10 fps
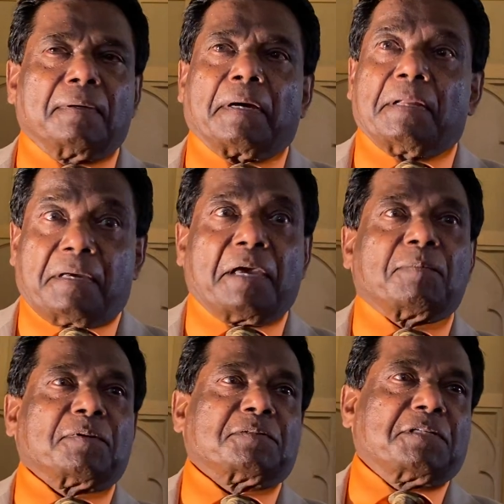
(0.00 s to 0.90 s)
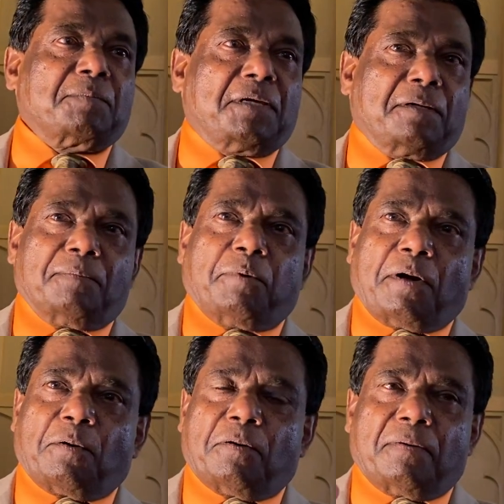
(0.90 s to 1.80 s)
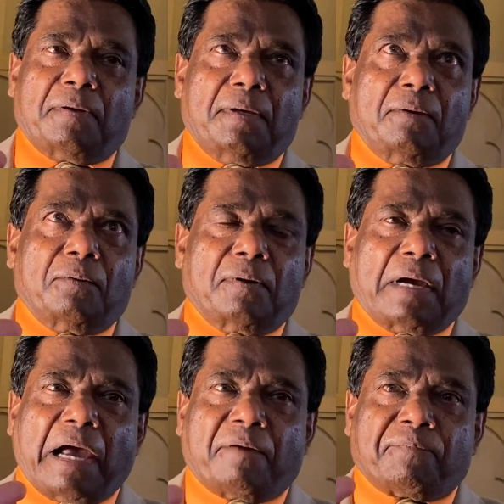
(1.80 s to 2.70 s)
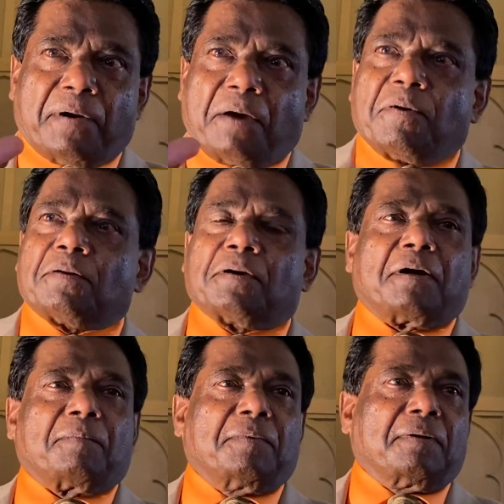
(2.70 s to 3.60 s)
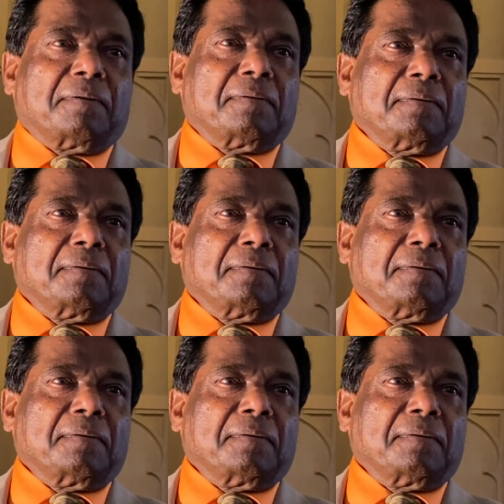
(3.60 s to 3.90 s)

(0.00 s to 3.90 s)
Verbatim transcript: And he came to see me, borrowed half an hour to come. You know.